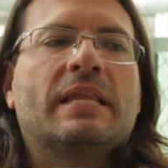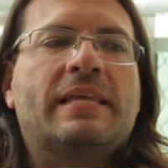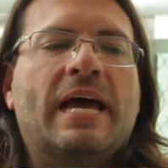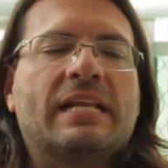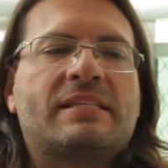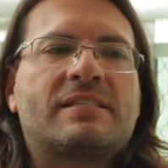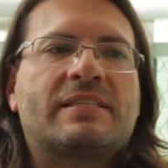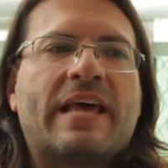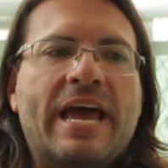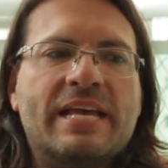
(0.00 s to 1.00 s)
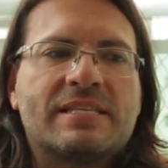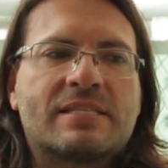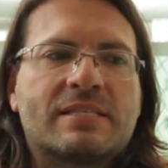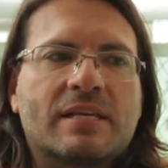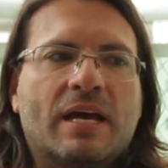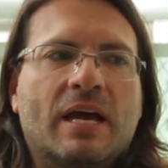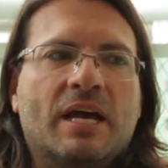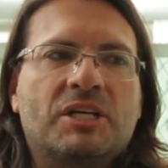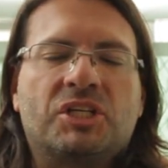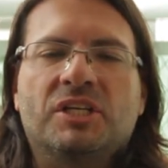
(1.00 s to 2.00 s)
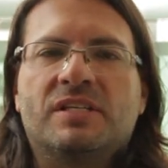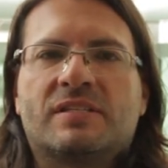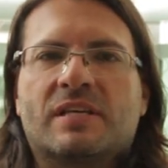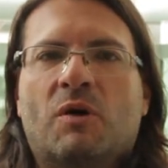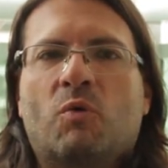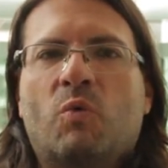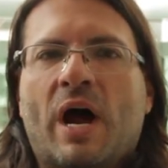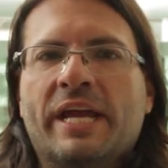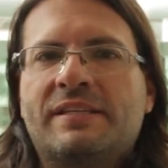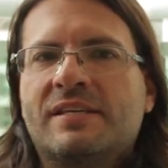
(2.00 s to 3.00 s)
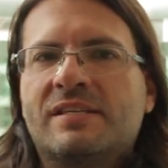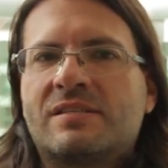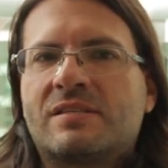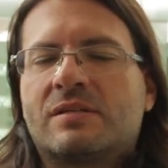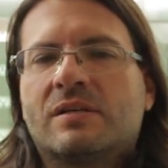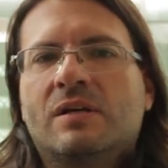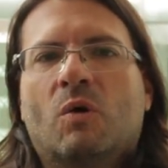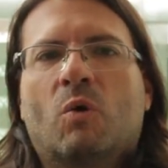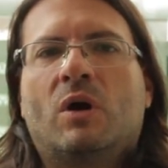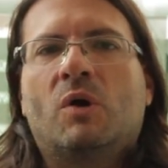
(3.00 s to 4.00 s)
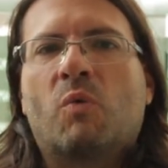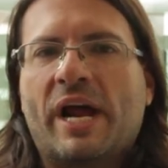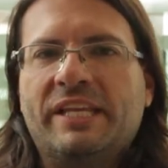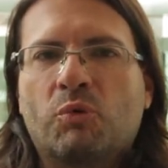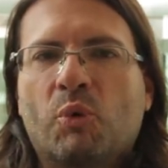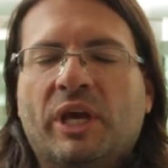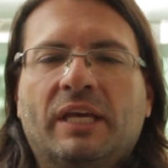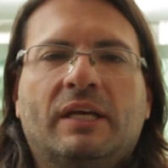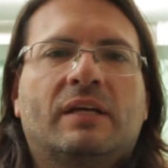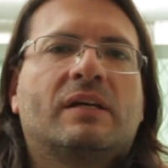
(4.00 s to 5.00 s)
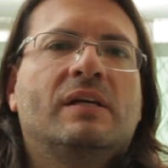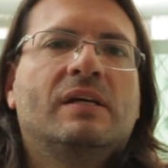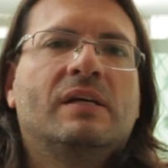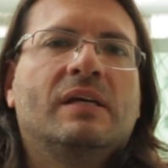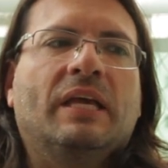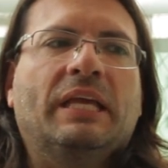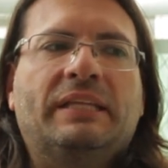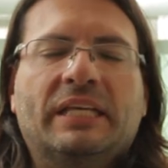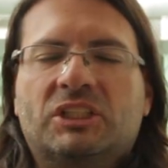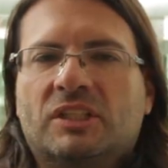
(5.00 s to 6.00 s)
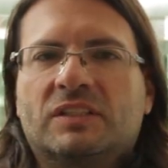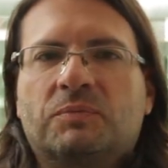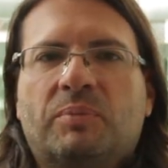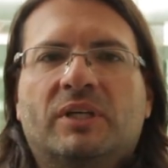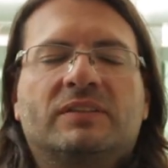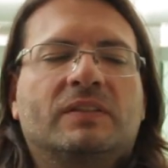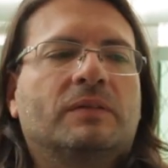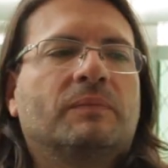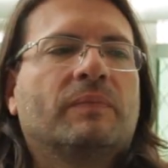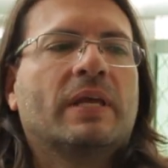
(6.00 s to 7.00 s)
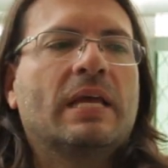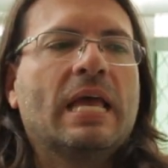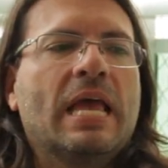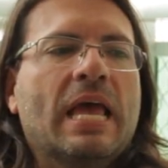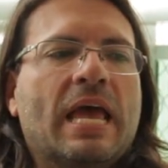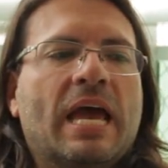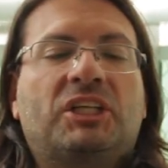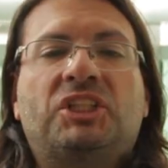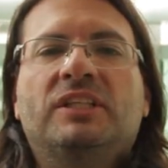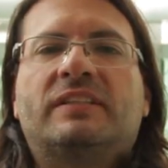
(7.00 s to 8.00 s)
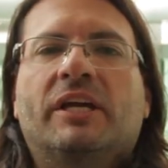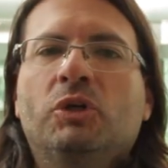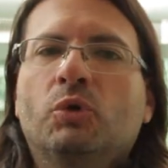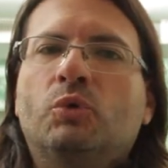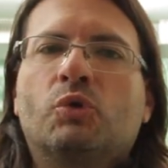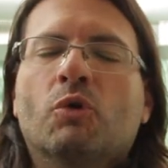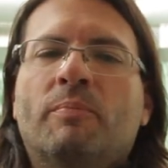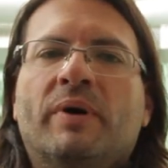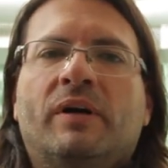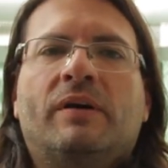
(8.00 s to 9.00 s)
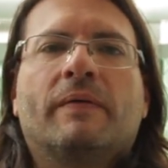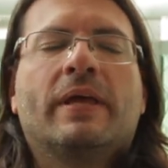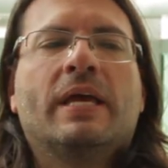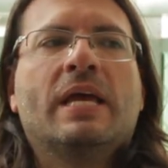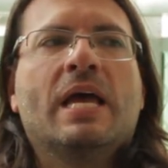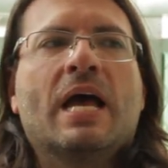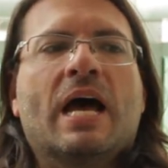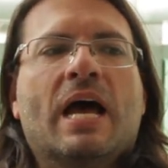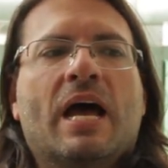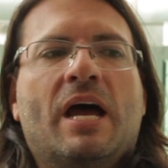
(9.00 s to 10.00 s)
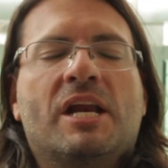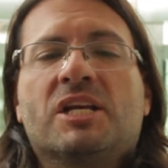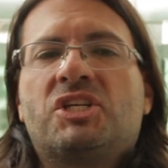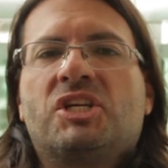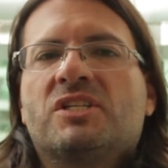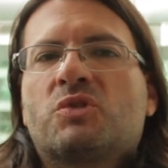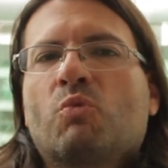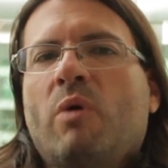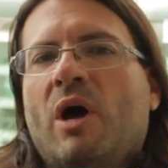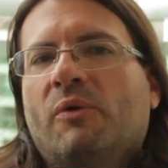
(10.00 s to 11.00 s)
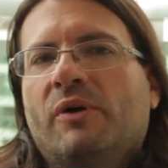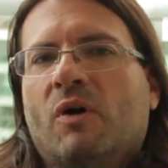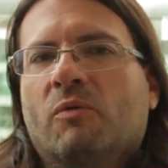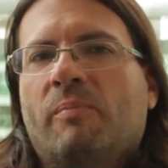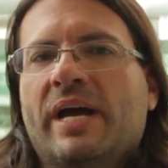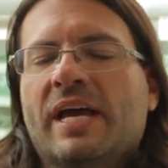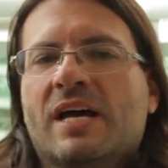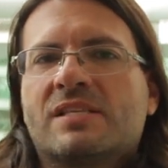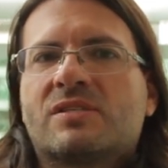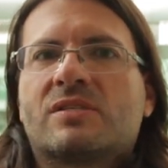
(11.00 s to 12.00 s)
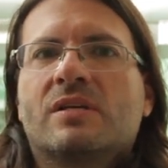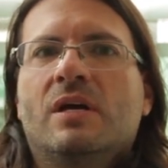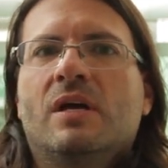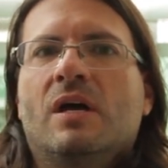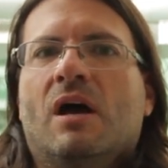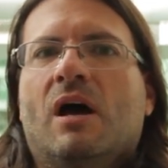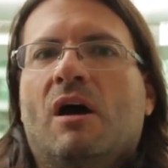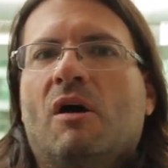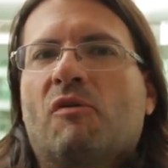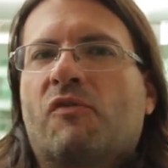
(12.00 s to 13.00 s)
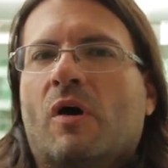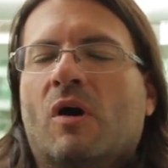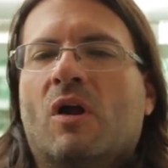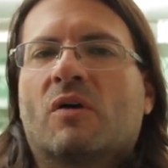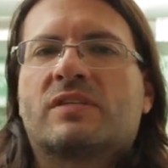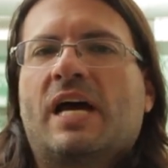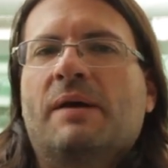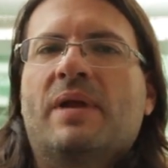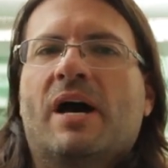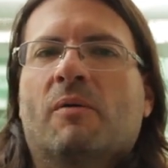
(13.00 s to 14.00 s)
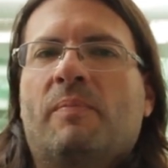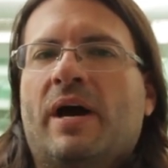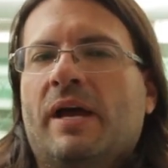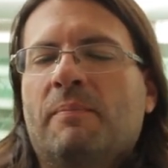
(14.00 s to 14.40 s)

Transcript: that says uh, she's a rightist or a right wing indigenous person. Uh, she's a YouTuber uh, she's well known by us uh, for a long time now. By